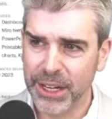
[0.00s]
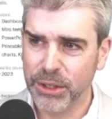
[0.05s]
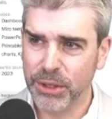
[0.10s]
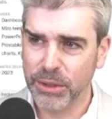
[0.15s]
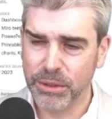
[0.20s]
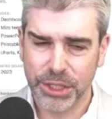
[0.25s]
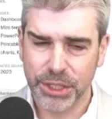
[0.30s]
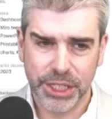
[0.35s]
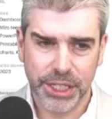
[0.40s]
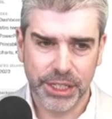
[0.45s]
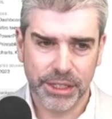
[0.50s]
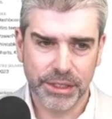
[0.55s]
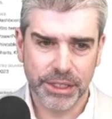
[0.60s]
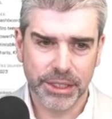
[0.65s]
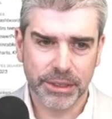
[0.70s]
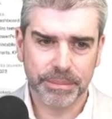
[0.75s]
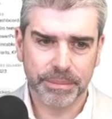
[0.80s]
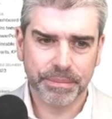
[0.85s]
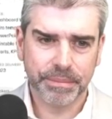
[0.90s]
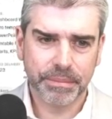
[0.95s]
those
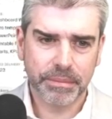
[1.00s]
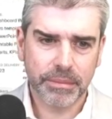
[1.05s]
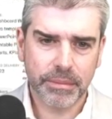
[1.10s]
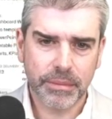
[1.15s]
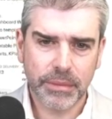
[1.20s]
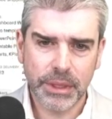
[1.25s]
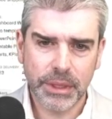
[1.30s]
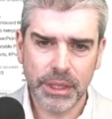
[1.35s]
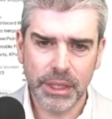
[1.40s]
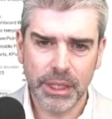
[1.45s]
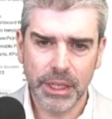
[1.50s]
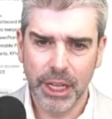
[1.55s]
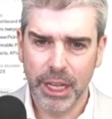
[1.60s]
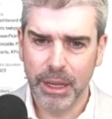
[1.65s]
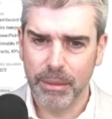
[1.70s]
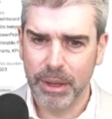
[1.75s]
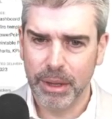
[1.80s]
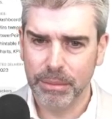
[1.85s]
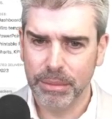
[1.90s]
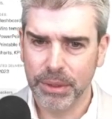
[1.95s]
tiers um,
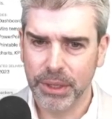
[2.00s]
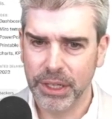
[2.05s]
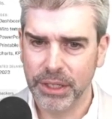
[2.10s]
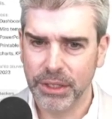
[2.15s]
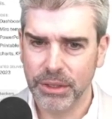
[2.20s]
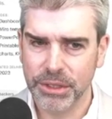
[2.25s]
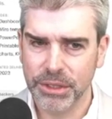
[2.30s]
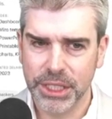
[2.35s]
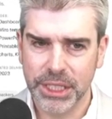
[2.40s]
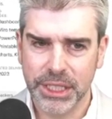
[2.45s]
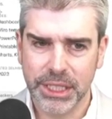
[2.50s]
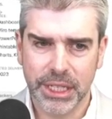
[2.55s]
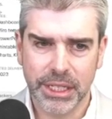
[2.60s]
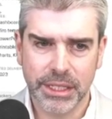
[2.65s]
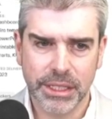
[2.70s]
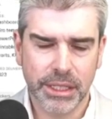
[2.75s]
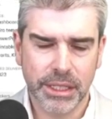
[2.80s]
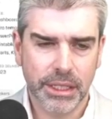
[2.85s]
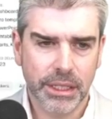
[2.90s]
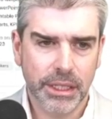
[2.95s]
and put in those details.